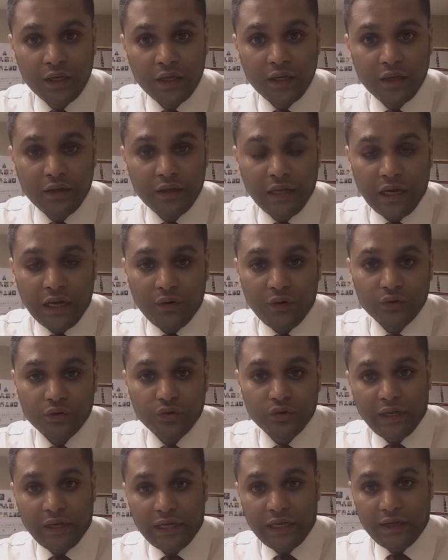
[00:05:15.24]
Now
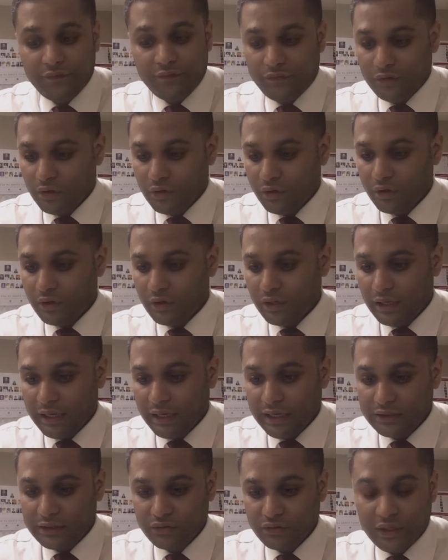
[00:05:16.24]
you have your
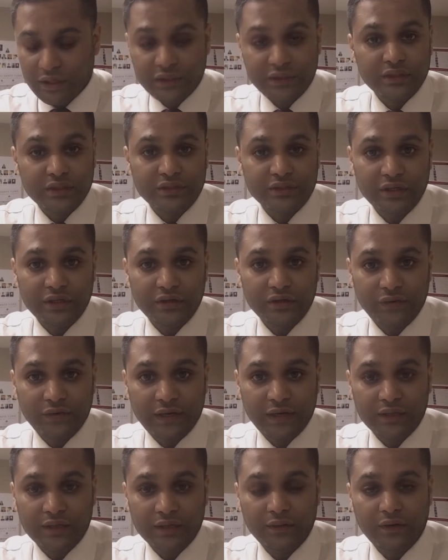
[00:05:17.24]
education
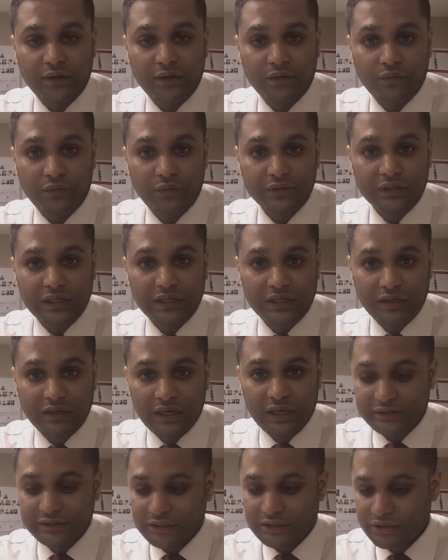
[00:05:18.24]
certificate with the
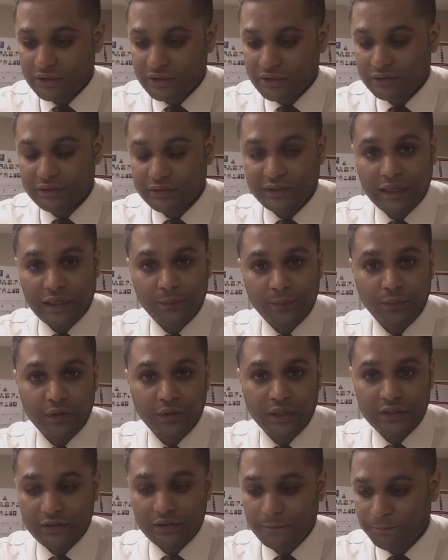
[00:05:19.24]
legalization stamp
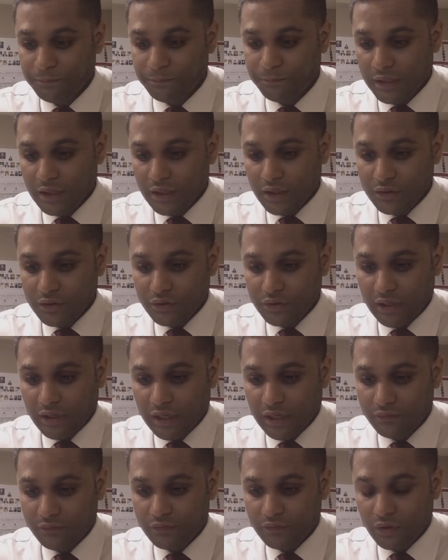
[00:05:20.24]
on it. You
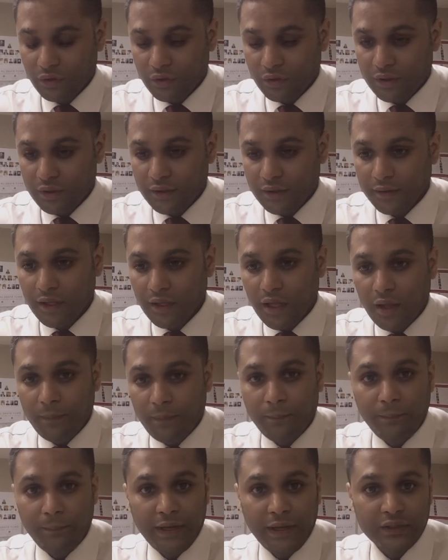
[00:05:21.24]
have your
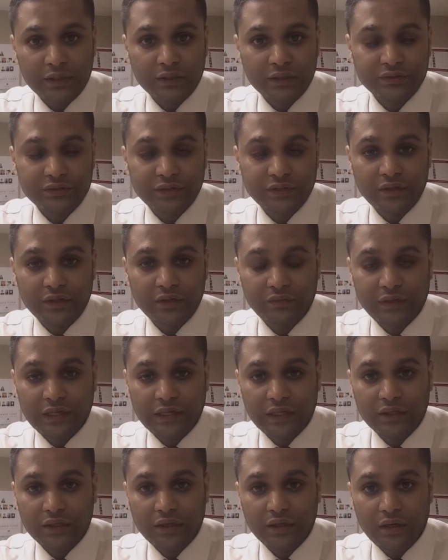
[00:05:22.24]
medical
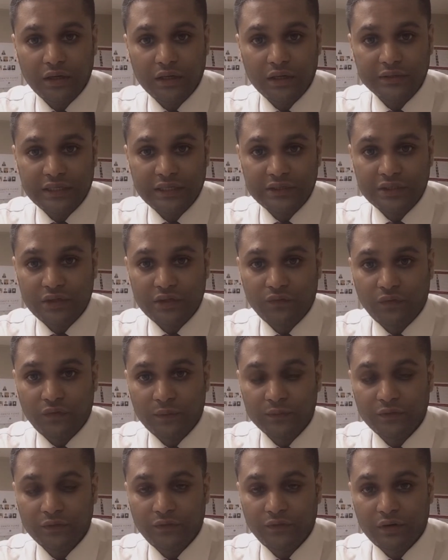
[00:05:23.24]
certificate attested
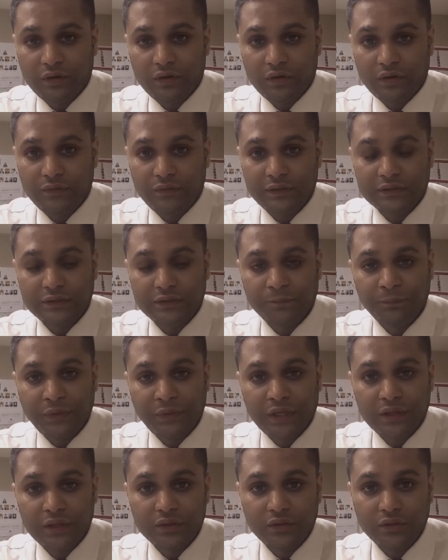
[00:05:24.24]
from the foreign office.
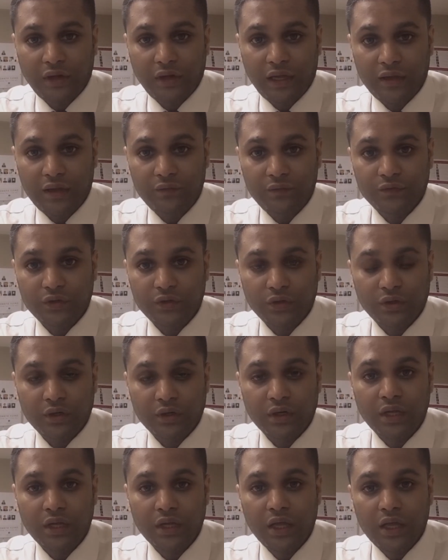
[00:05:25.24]
You have
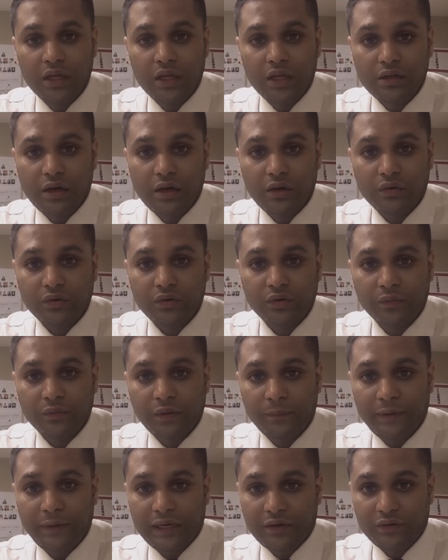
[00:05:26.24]
your no
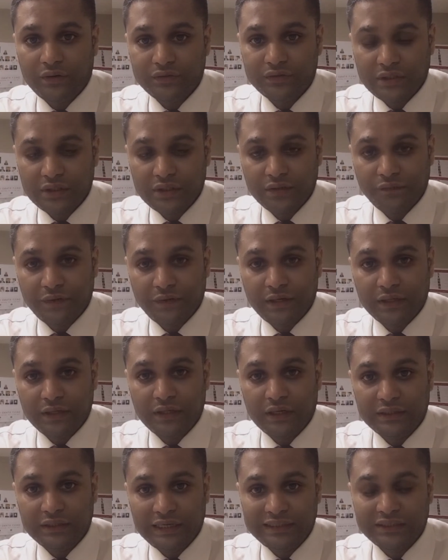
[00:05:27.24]
criminal background certificate
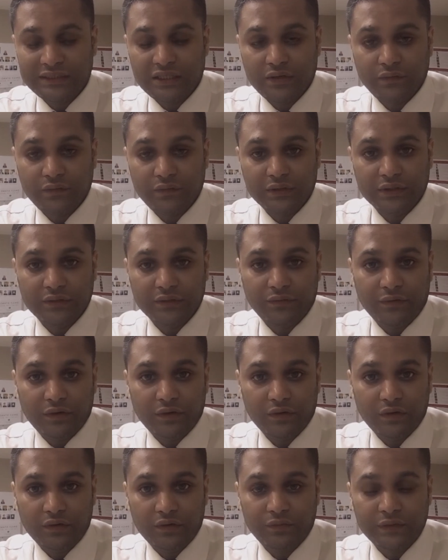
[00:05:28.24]
attested with the
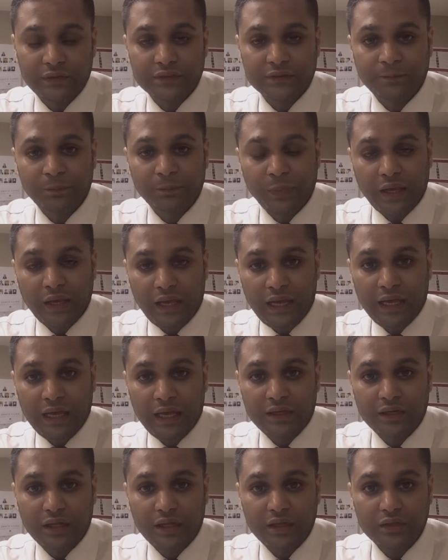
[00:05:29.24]
foreign office,
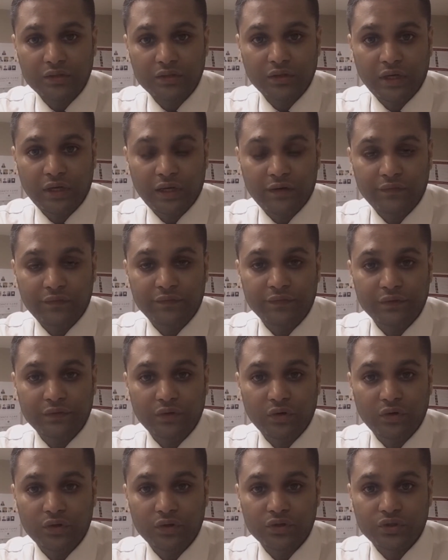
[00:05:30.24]
and you have
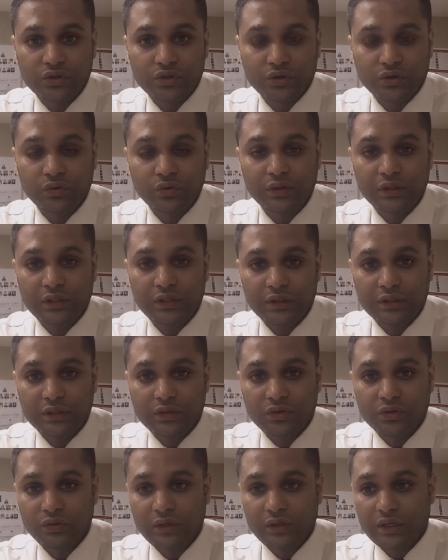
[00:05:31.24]
your
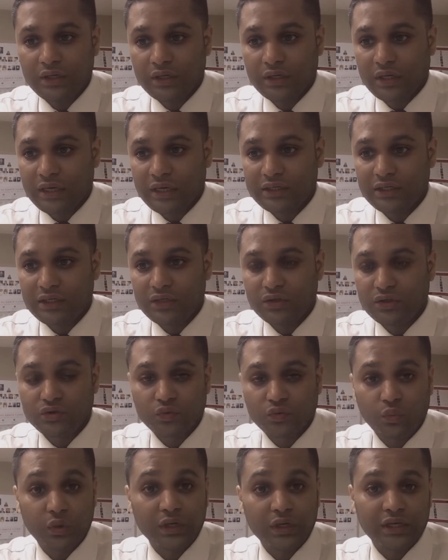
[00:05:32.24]
2-year
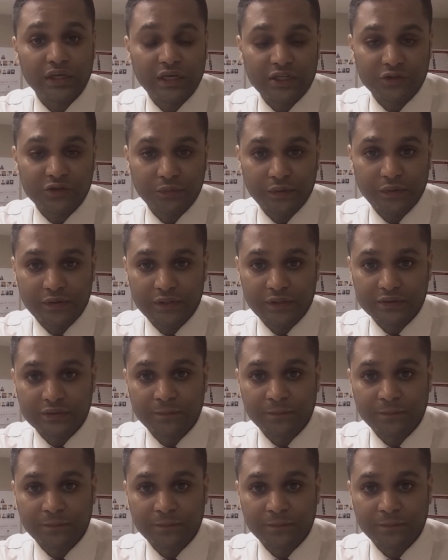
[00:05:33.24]
continuous working experience.